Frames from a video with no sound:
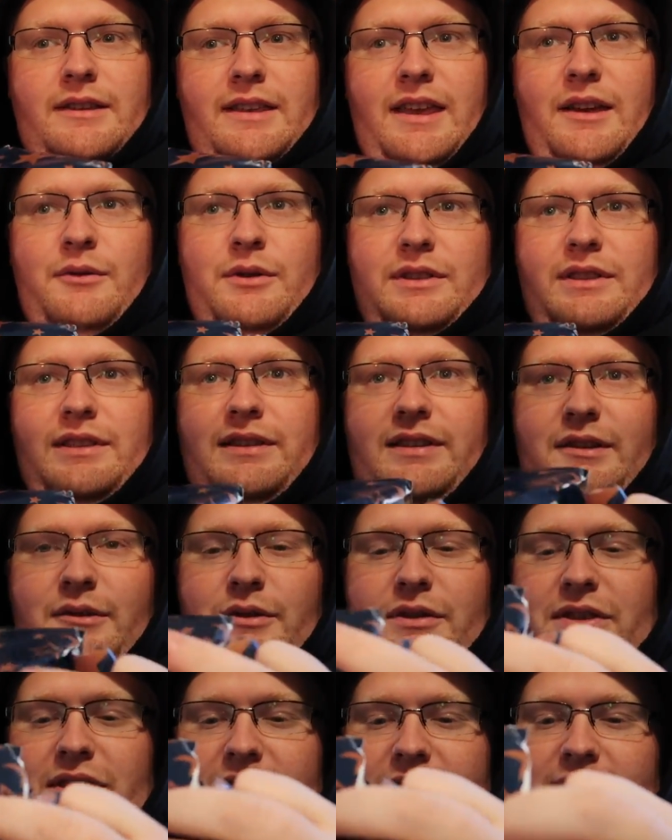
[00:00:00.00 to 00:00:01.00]
can't wait to see
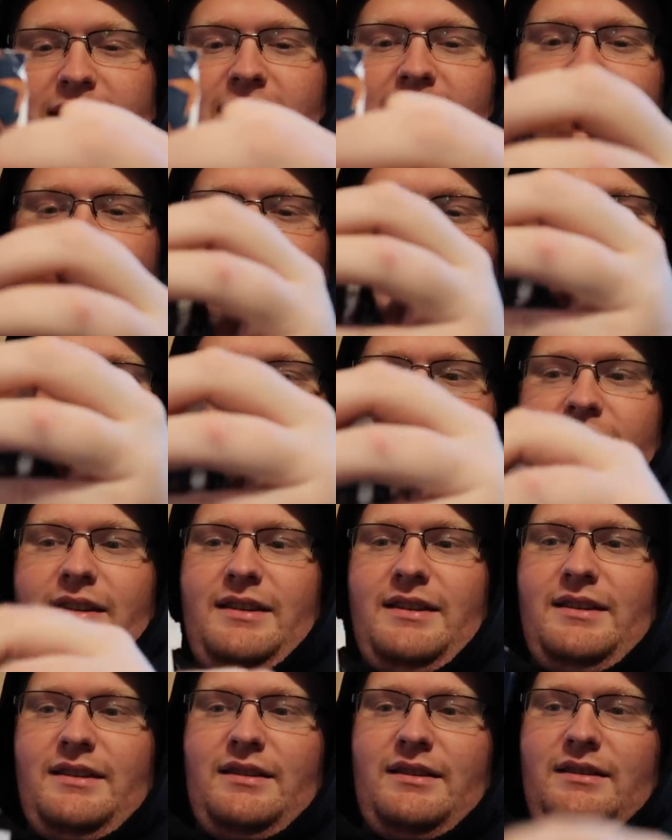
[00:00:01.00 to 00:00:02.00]
what this is.
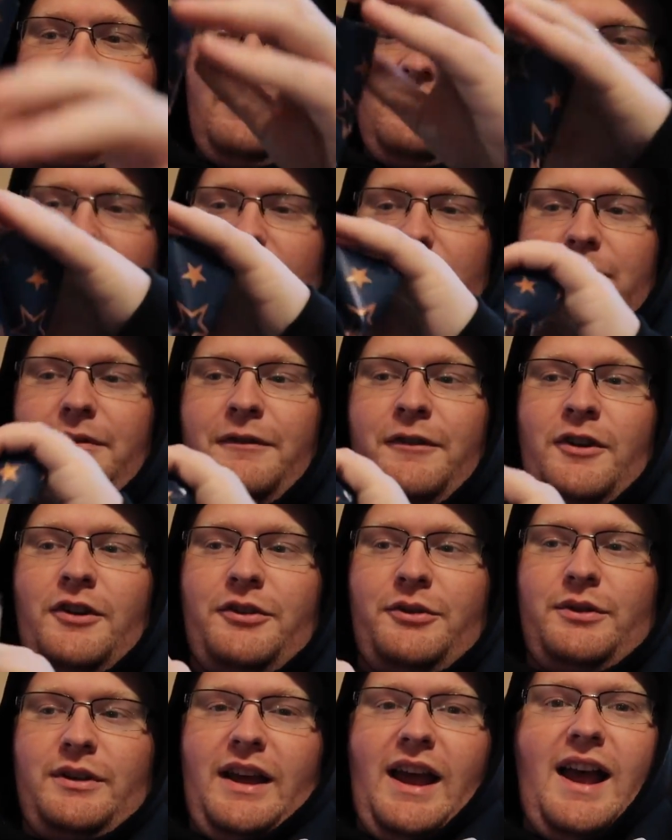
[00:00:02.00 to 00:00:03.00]
Up uh,
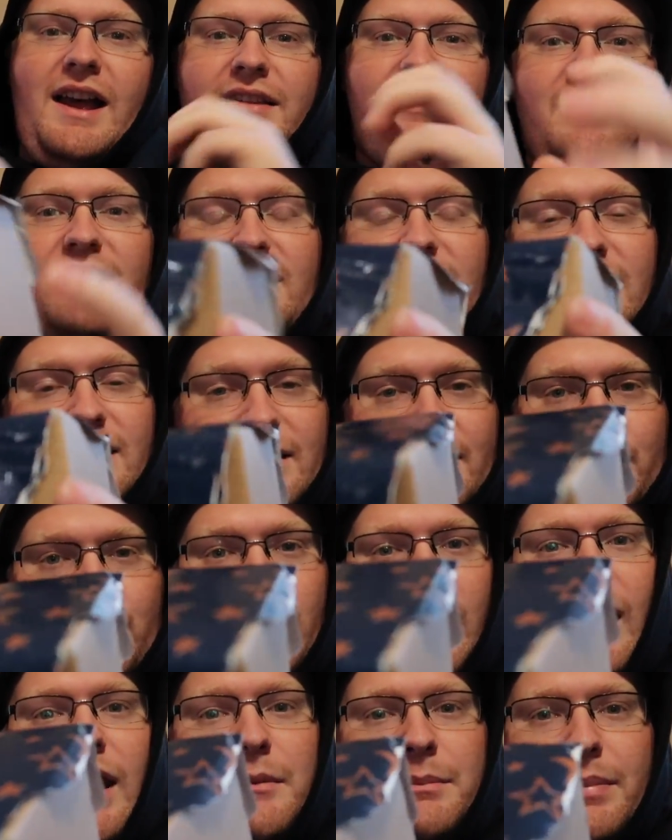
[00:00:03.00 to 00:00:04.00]
first one, guys.
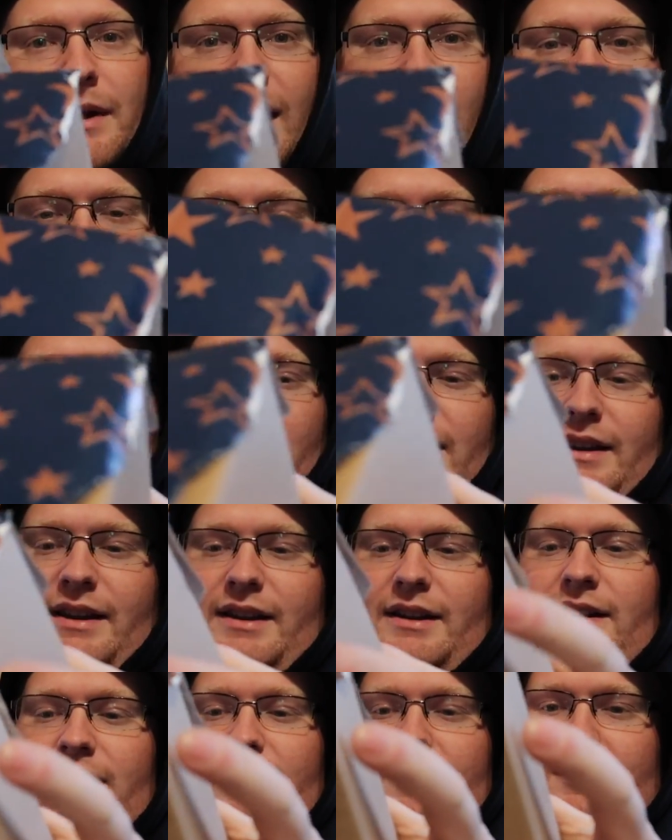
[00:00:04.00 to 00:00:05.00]
We got a box right
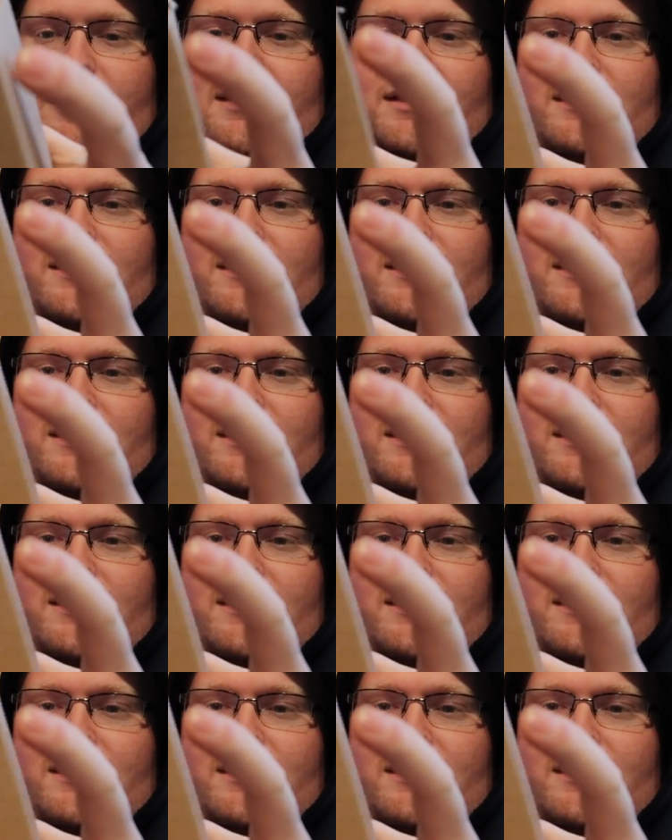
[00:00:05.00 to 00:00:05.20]
here.